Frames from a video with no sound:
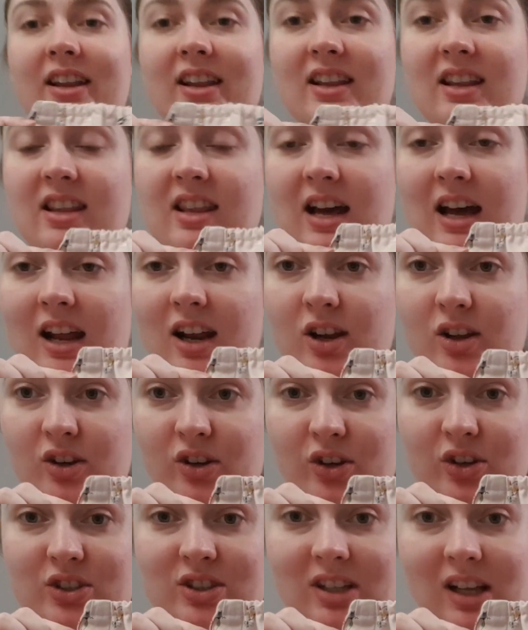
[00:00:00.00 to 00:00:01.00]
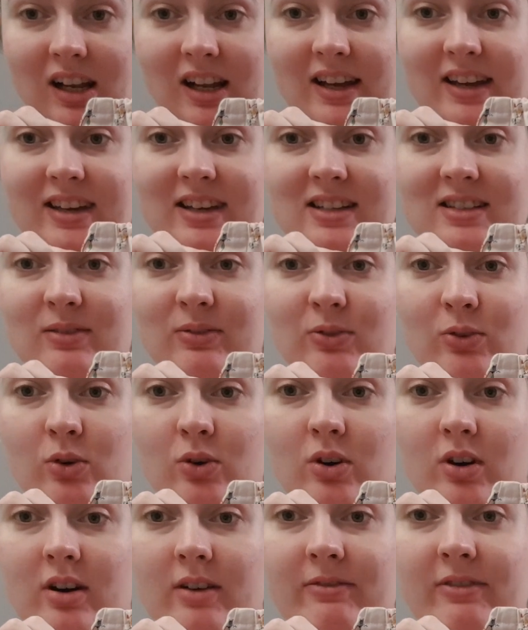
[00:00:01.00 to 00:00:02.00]
That looks like it's
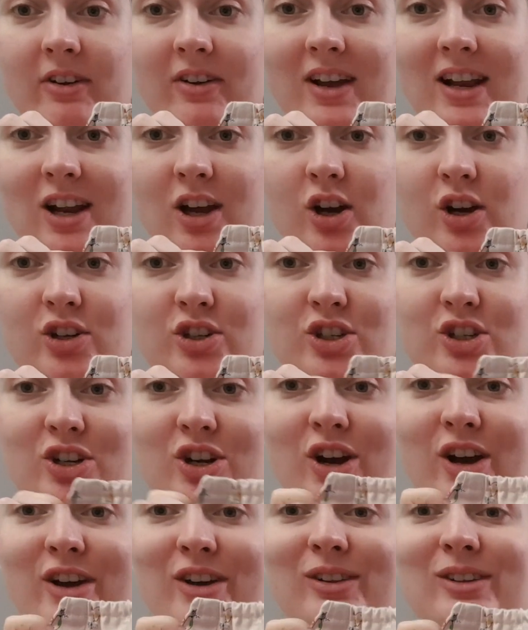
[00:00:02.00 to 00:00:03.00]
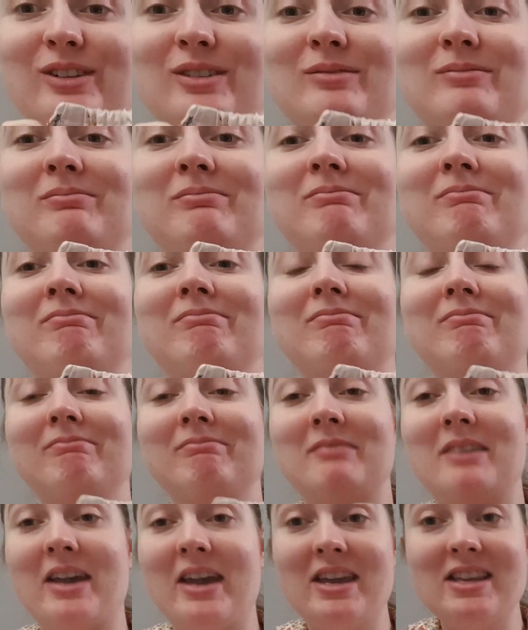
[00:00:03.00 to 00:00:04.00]
for a very large child.
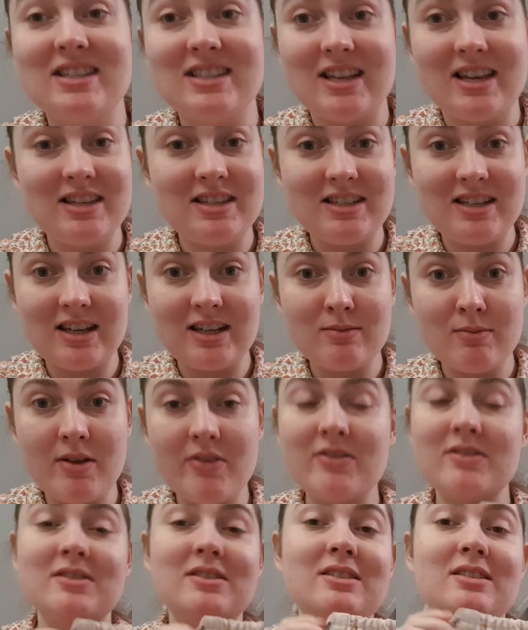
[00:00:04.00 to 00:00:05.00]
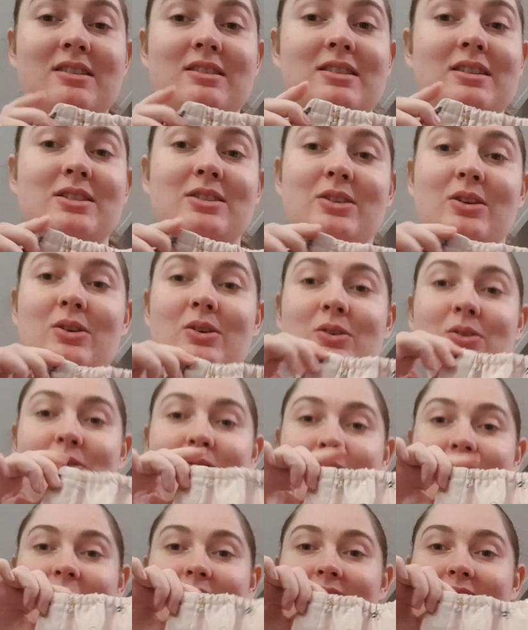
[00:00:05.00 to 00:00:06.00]
It says 6 months, so
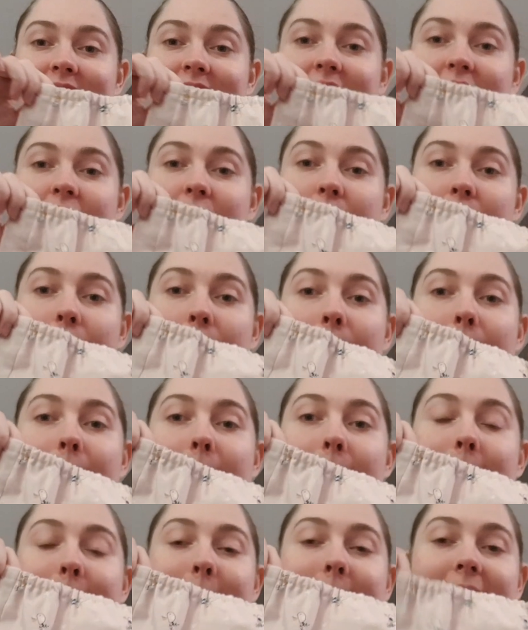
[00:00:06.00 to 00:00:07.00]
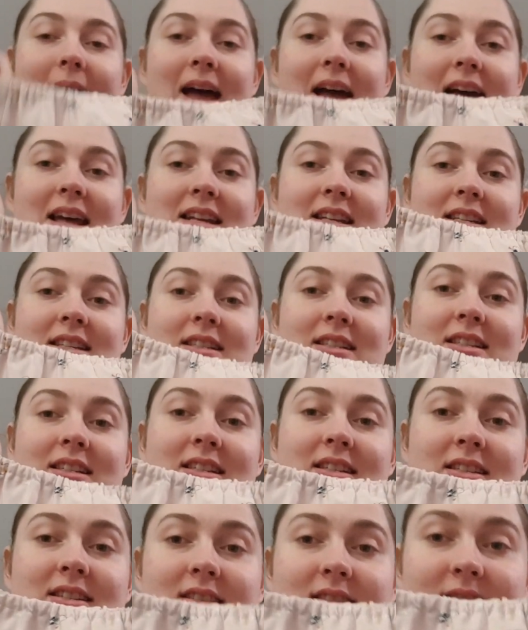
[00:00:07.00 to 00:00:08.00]

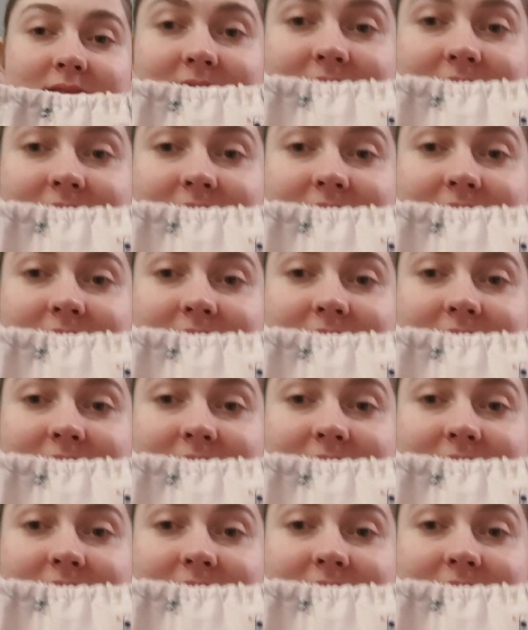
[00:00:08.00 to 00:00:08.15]
pants.